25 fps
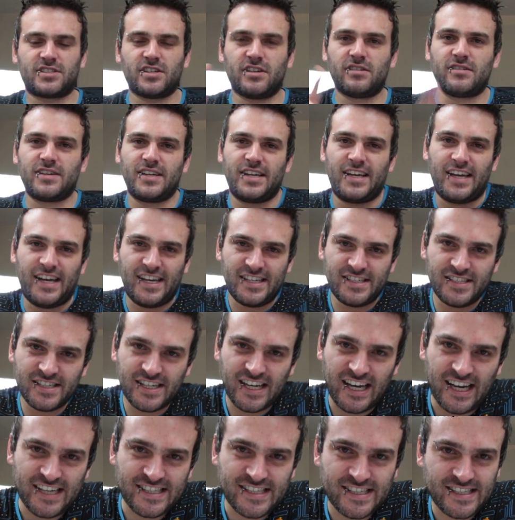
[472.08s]
so as you
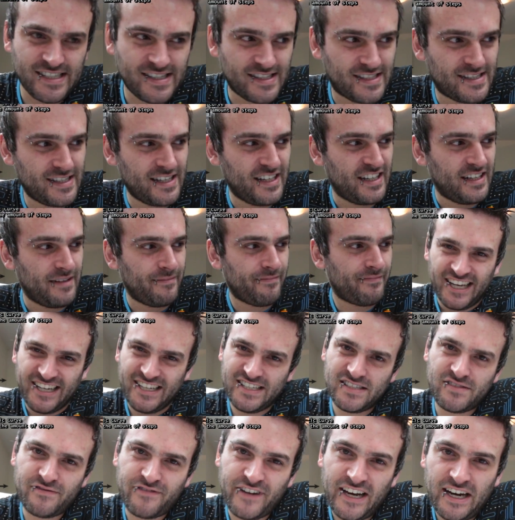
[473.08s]
guys can see it
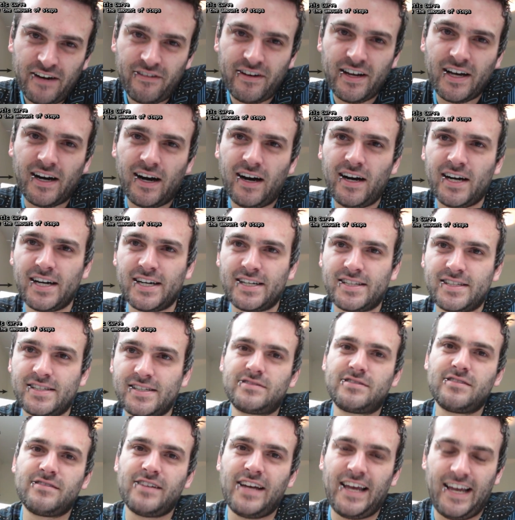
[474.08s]
is very hard
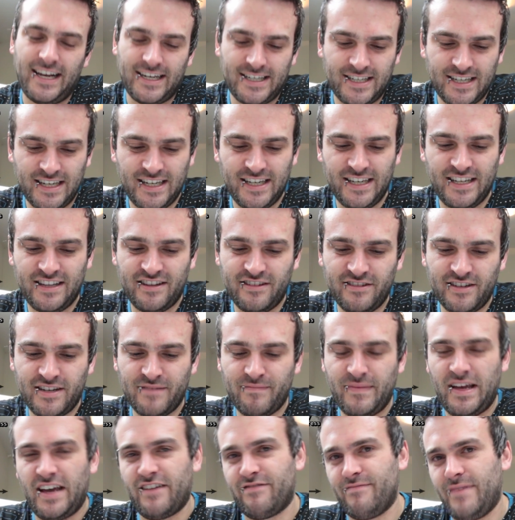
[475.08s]
to actually do the
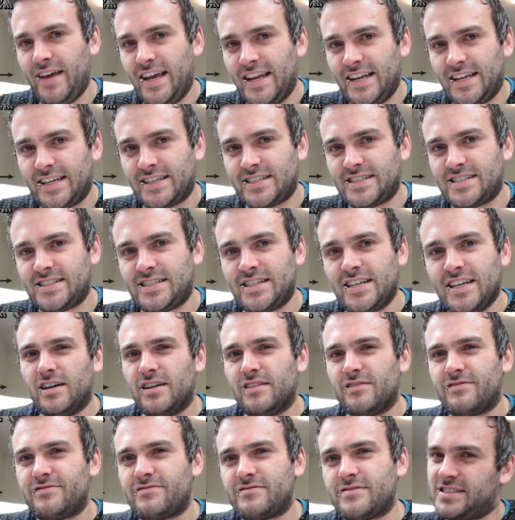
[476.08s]
mathematics
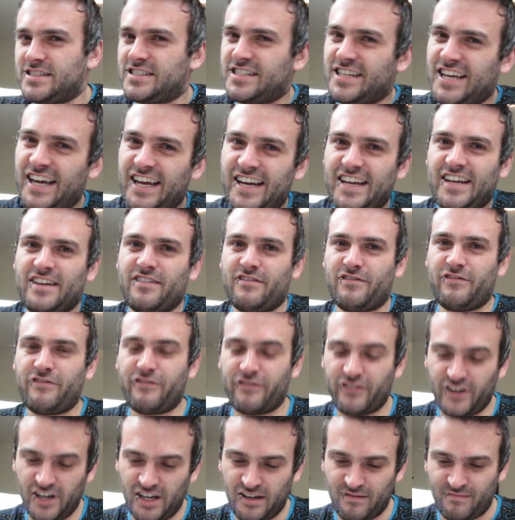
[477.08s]
of getting
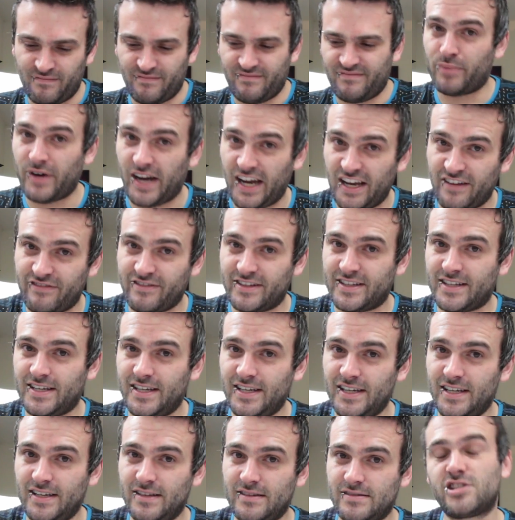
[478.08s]
from private
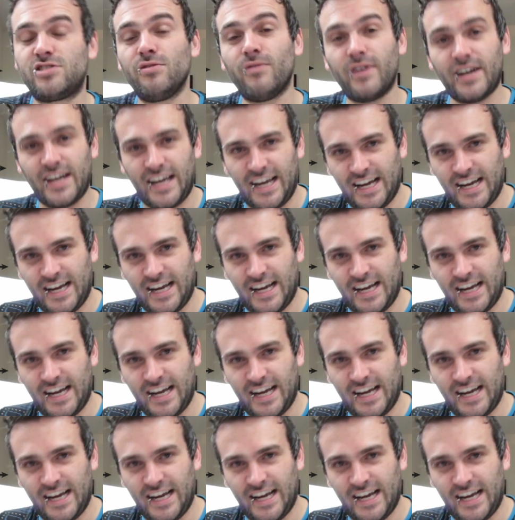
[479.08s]
key to an